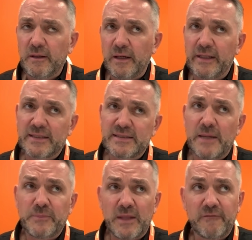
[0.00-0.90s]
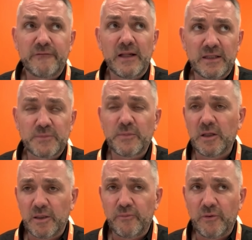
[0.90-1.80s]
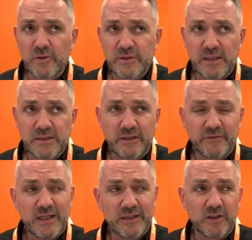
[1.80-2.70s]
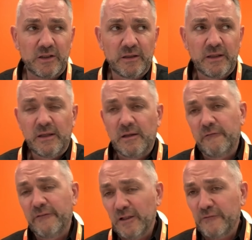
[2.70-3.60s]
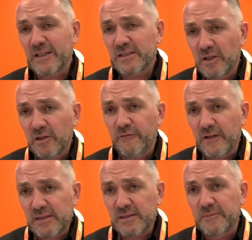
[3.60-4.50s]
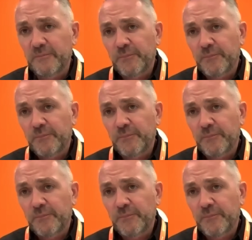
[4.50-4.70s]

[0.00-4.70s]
And accept that failure as part of the process. And you've kind of got to fail fast, learn fast.